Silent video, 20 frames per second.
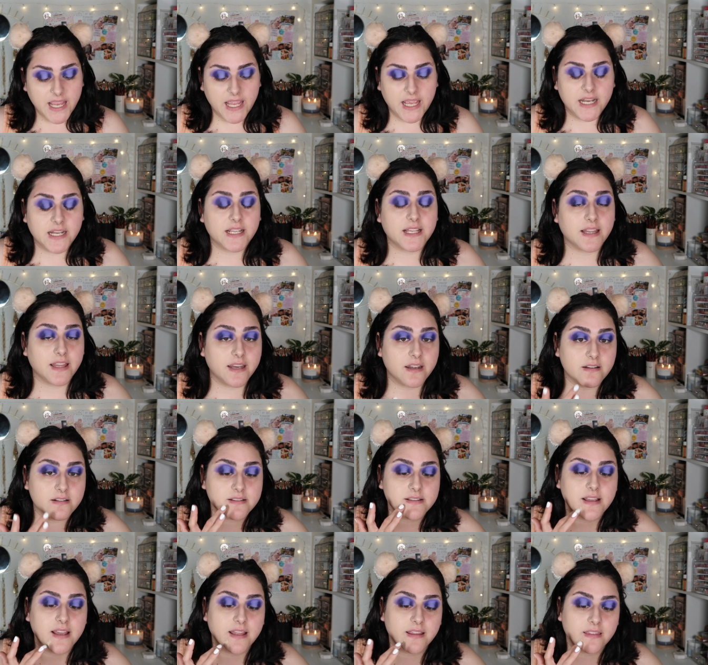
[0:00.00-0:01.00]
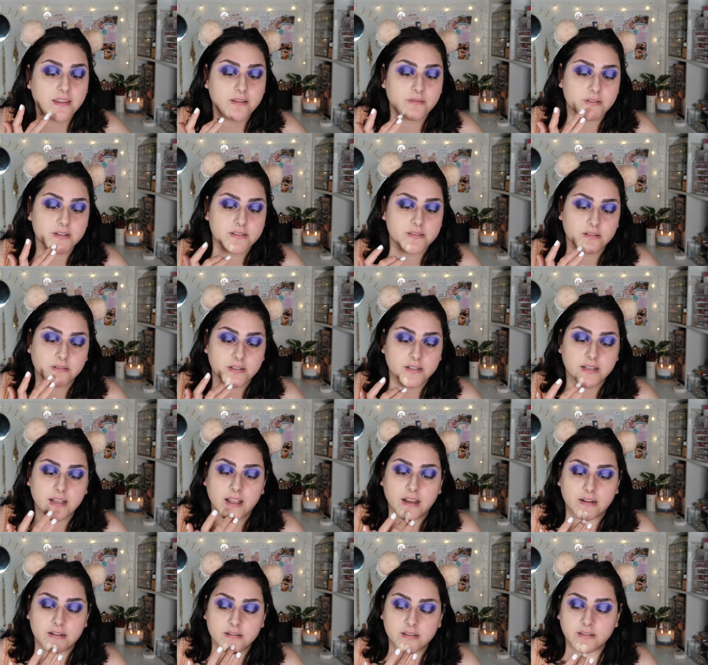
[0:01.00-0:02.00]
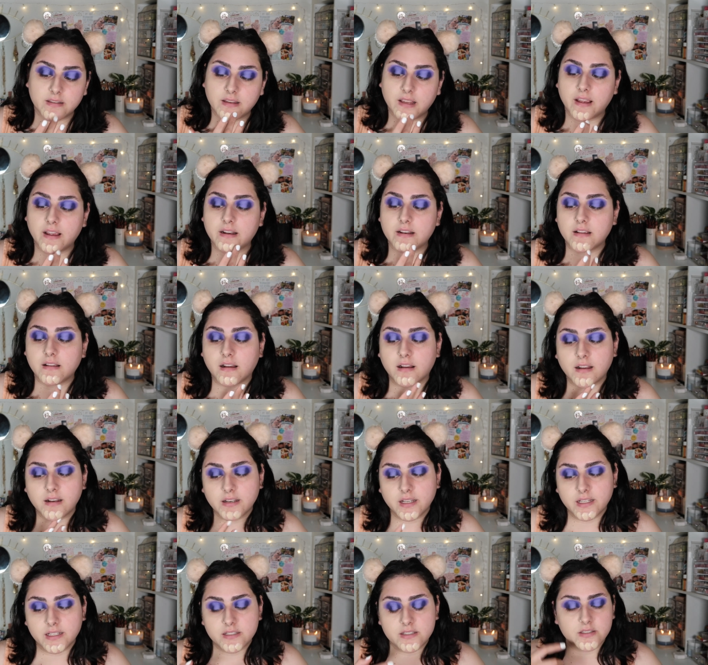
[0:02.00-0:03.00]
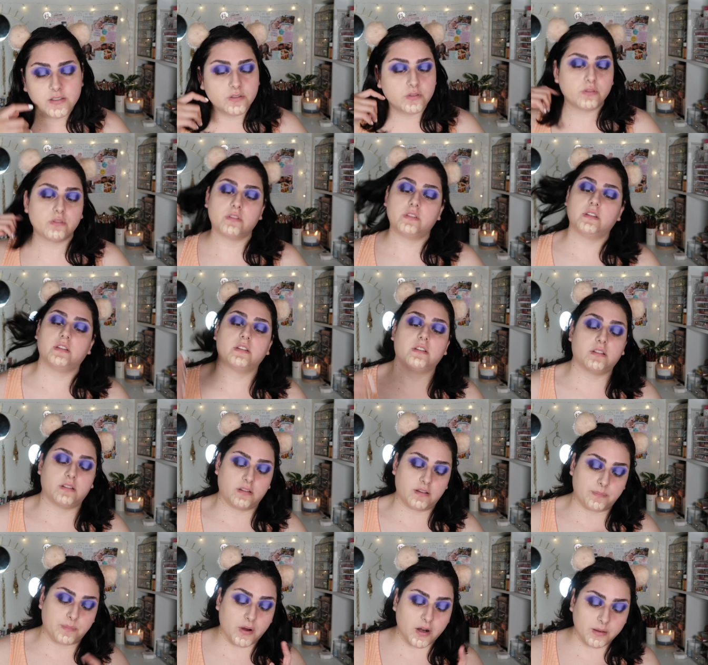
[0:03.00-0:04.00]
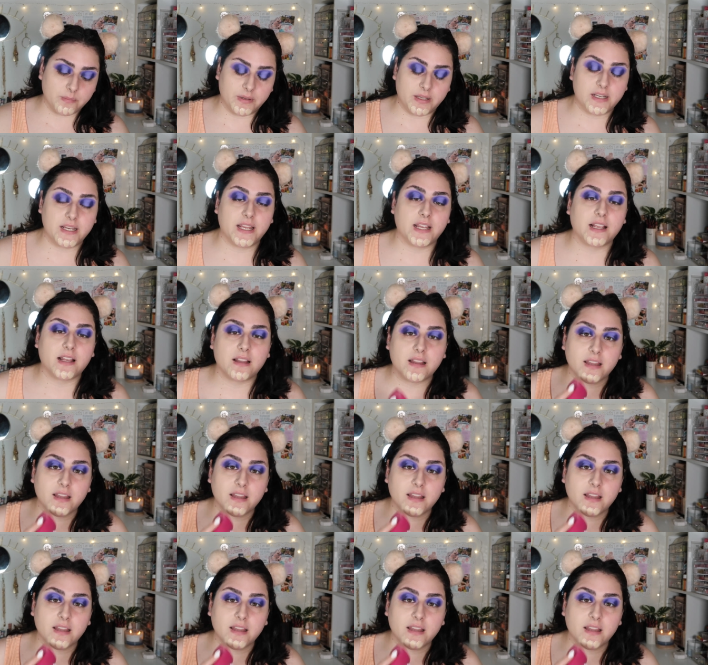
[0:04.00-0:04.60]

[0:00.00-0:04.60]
and cleaners at the resort actually had gone into the apartment and